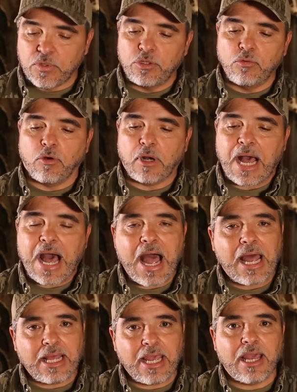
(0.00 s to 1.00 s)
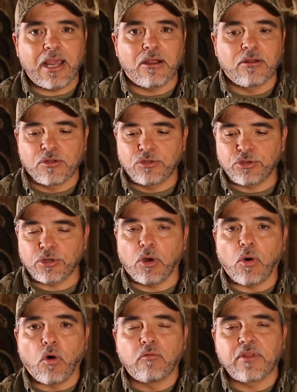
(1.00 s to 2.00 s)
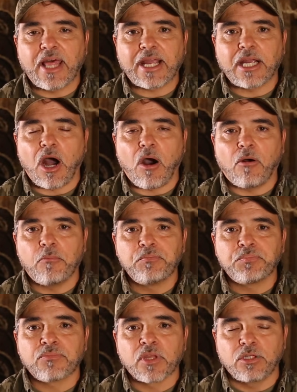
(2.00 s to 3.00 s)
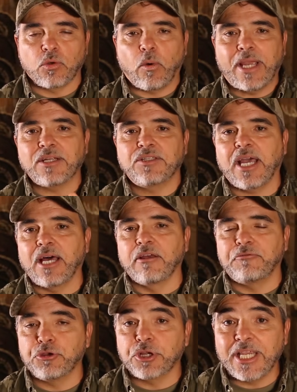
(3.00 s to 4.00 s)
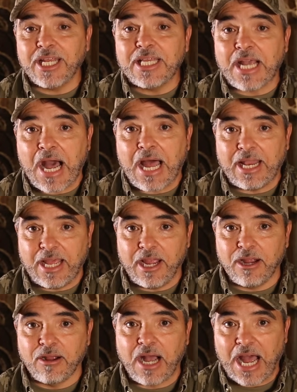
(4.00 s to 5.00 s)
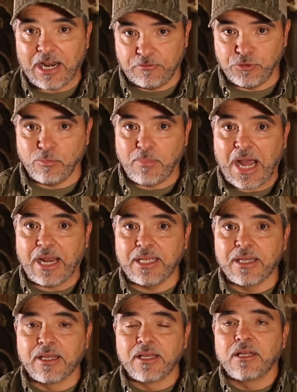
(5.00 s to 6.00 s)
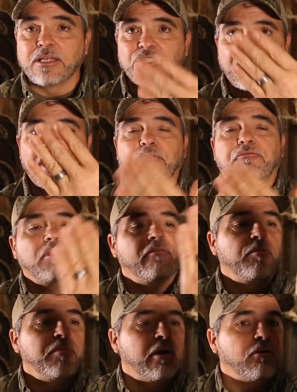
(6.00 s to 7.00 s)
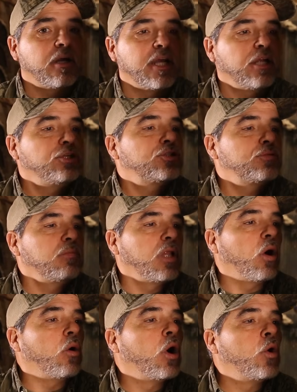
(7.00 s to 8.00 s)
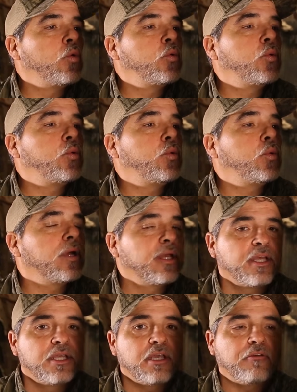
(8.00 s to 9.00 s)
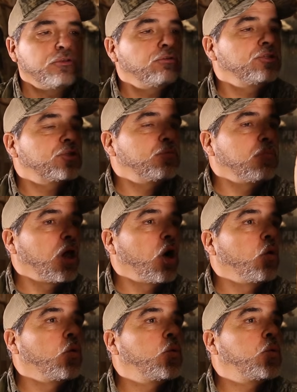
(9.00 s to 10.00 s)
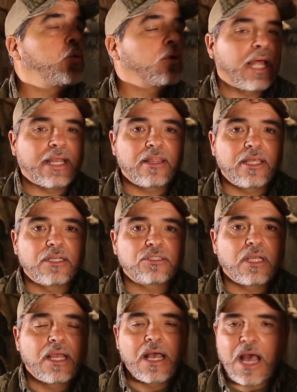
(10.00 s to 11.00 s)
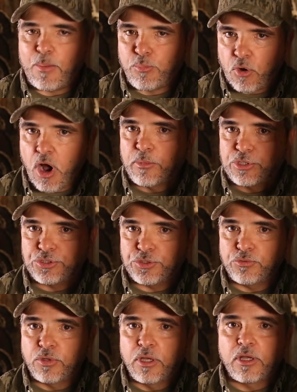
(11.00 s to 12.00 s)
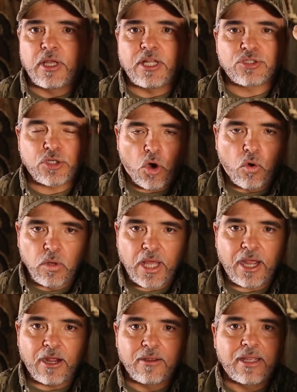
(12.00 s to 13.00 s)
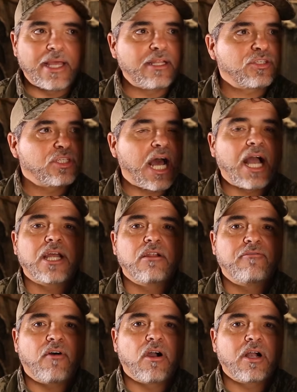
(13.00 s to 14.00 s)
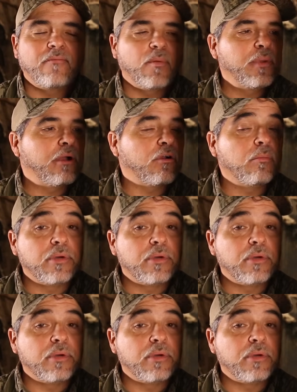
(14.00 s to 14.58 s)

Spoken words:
You want hot air to go over that call. The way to tell if you're getting hot air out of your body, stand in front of a mirror and just blow. If you just blow like this, I promise you, it's cold air and it's not going to fog up a mirror.